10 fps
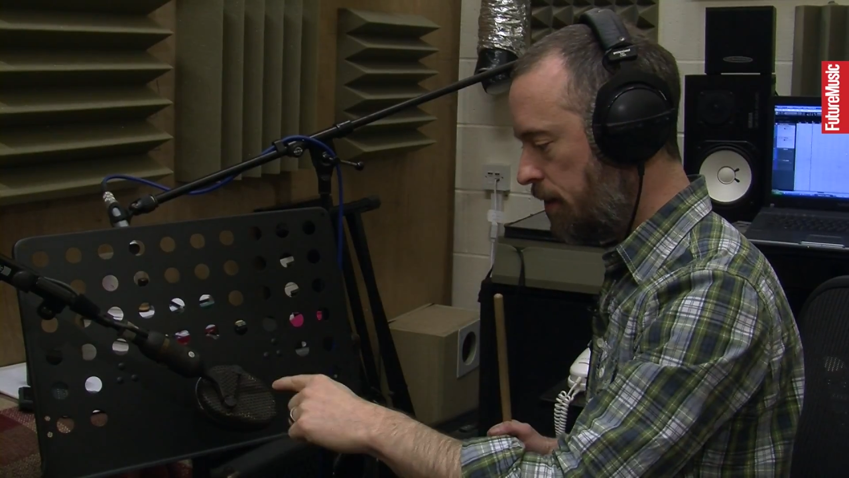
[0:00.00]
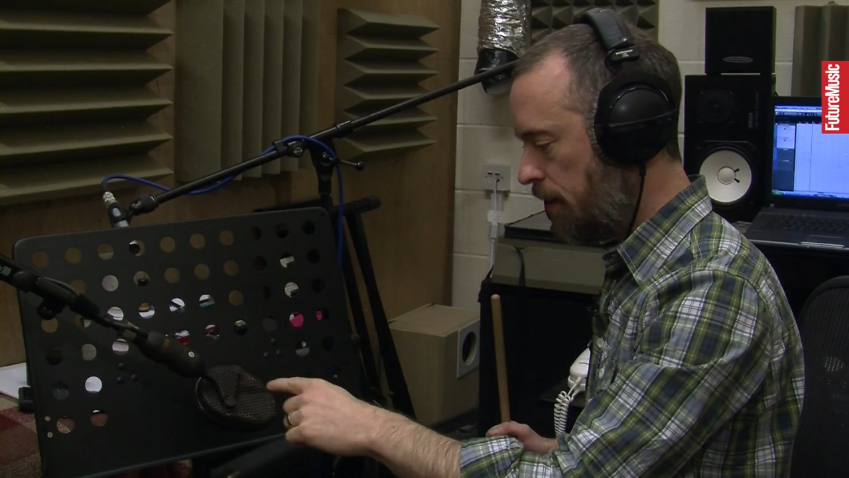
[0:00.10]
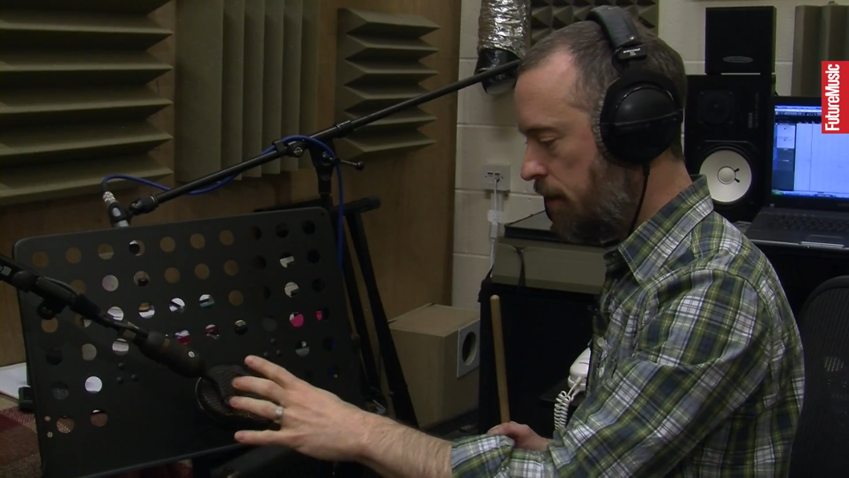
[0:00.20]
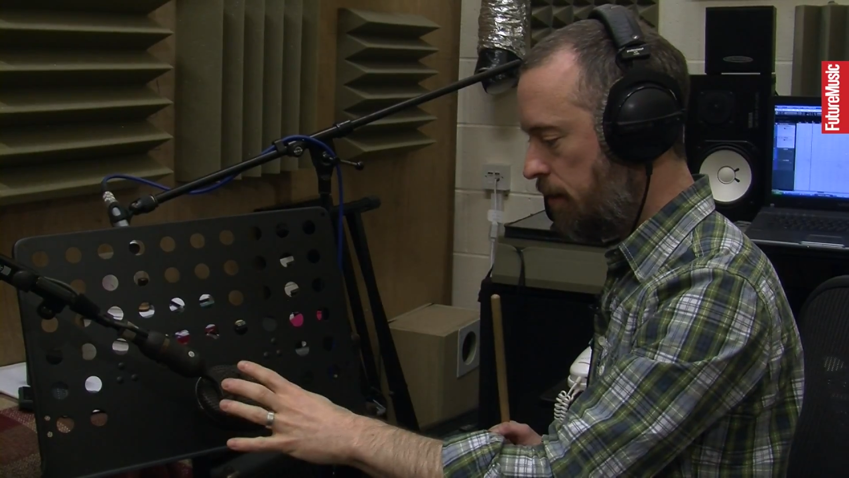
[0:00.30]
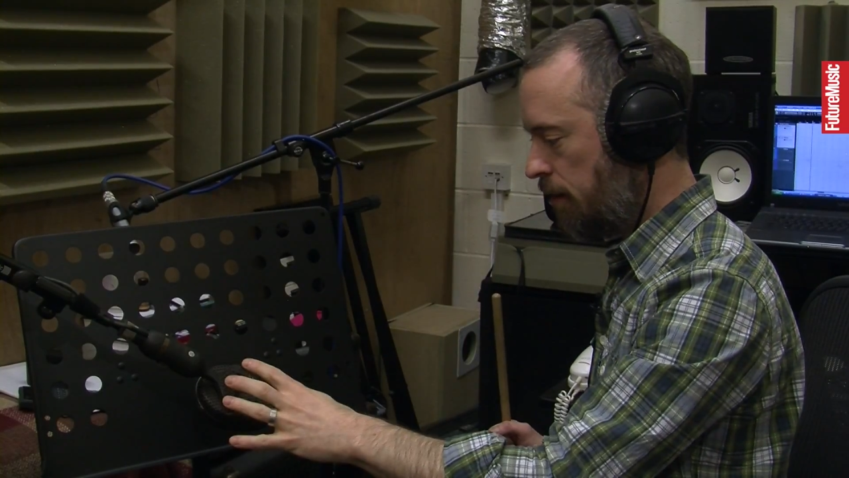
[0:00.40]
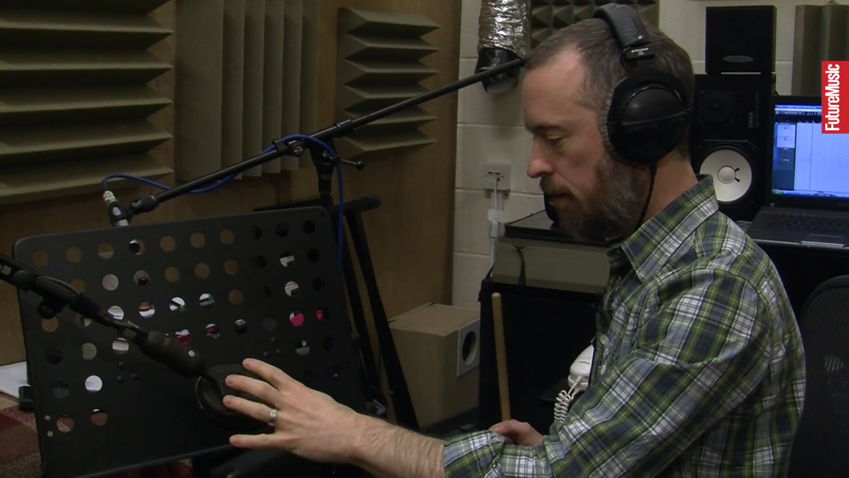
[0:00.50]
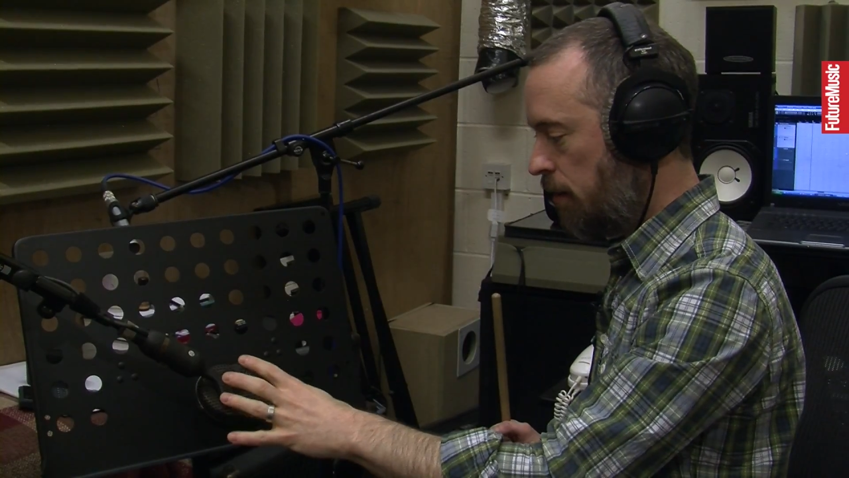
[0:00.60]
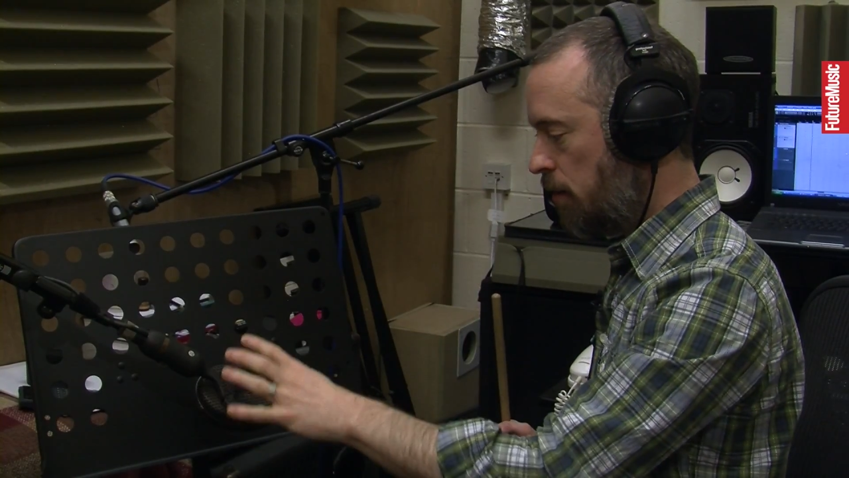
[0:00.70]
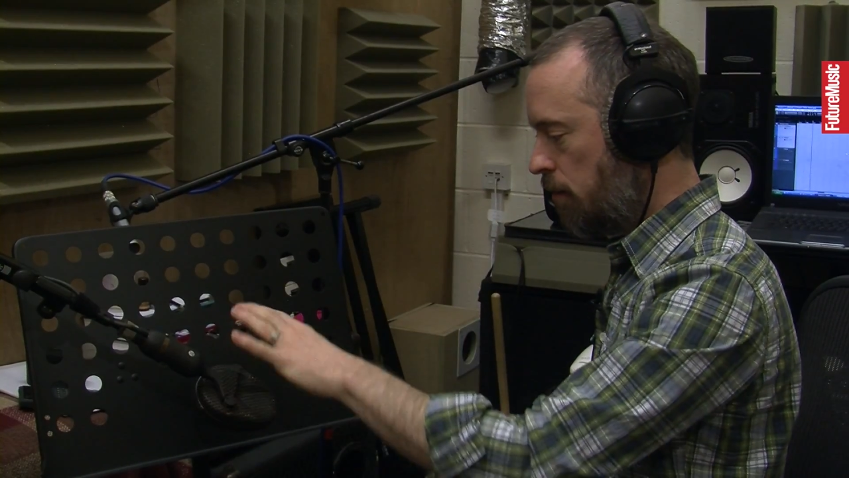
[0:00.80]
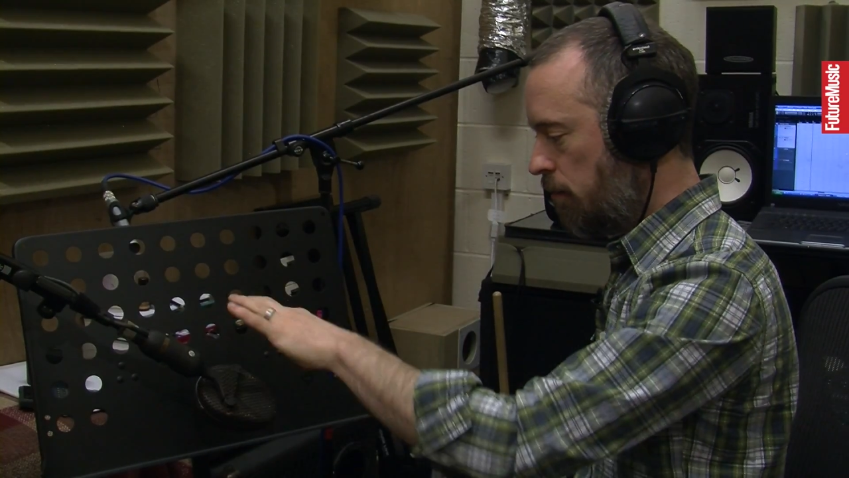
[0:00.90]
this
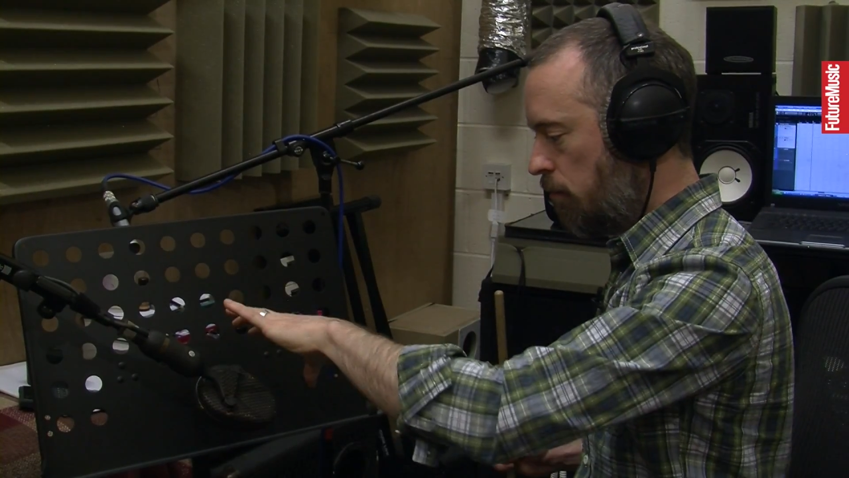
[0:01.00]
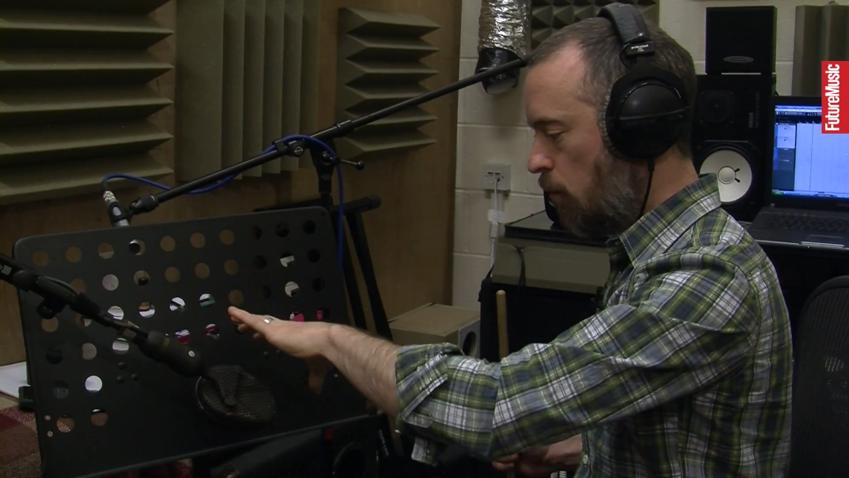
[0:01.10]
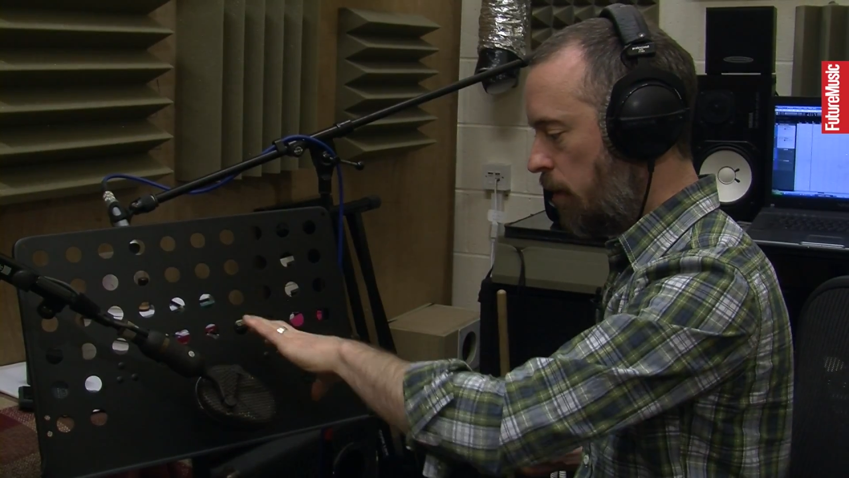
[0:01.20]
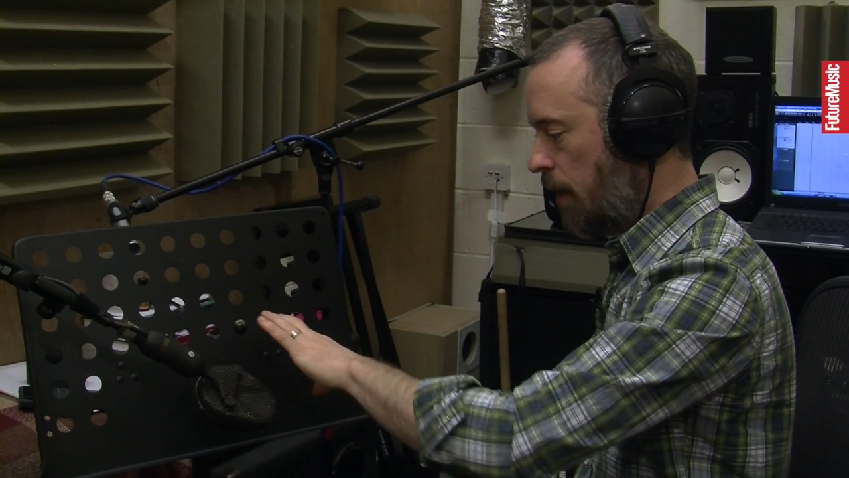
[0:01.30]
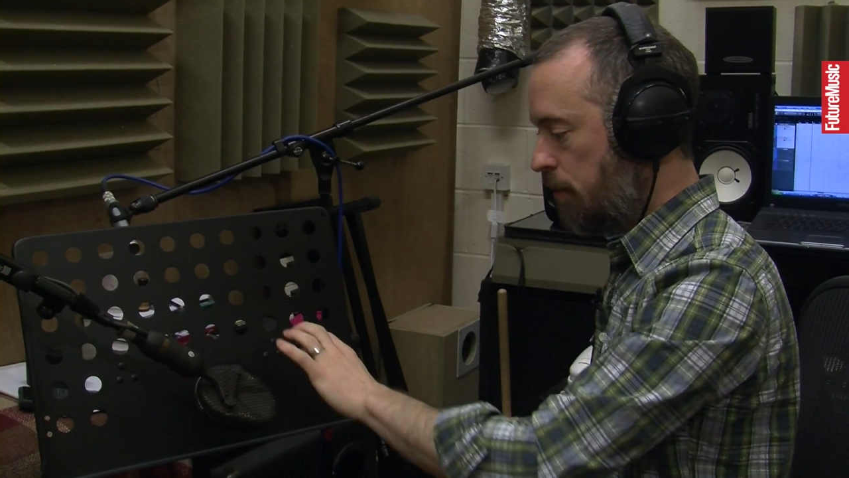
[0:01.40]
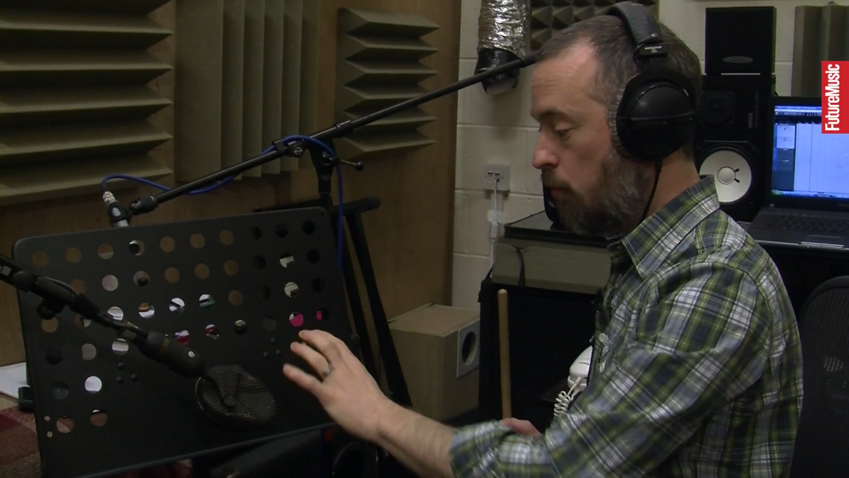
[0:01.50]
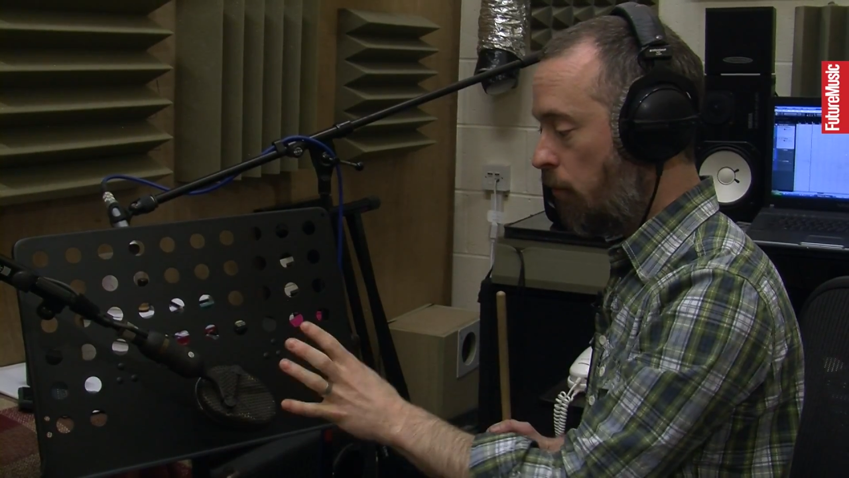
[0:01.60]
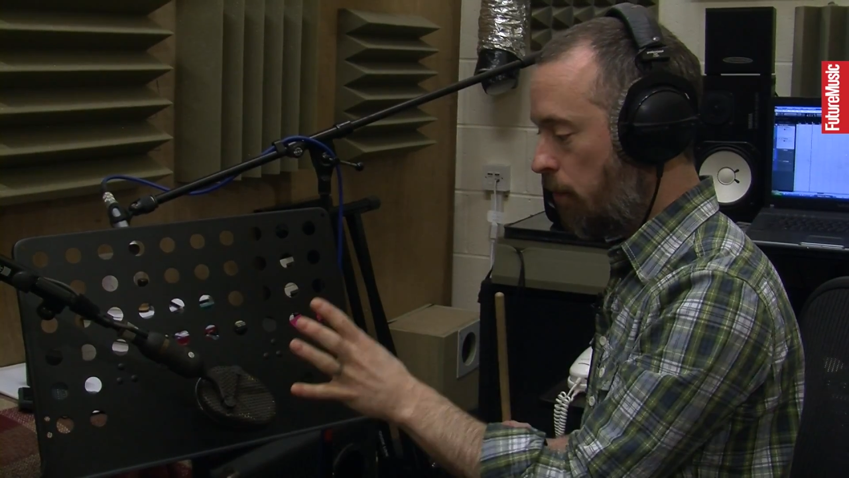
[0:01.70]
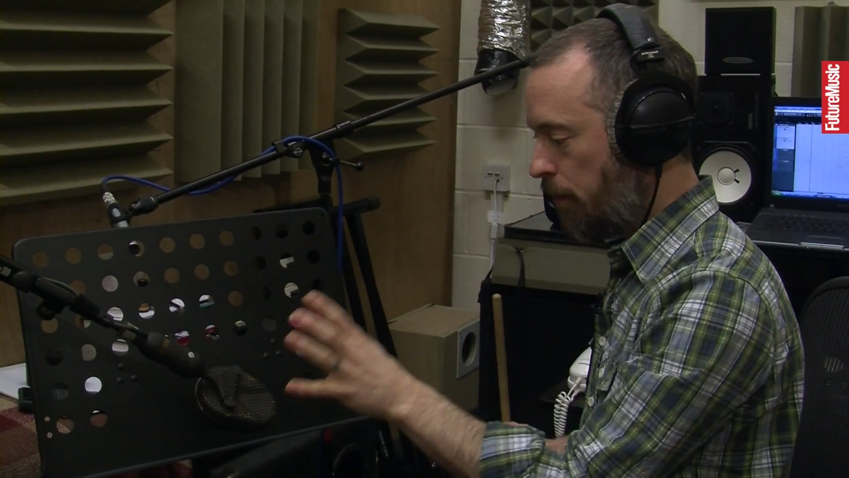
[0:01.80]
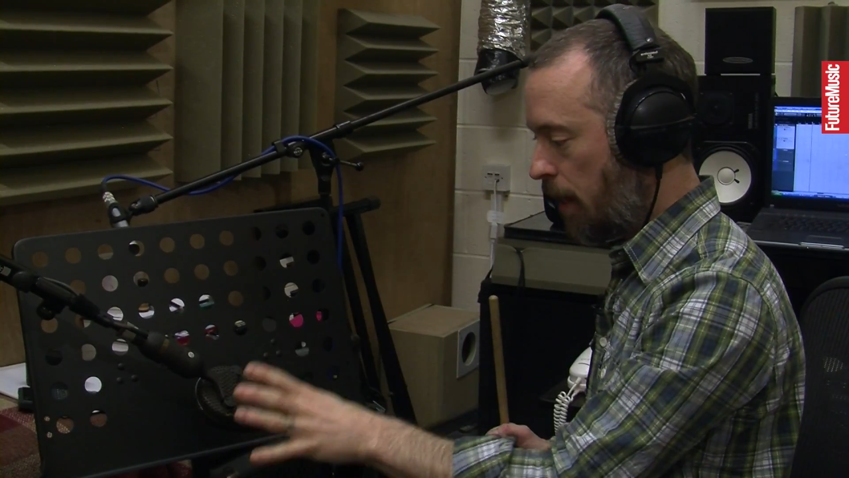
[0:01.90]
one has more of a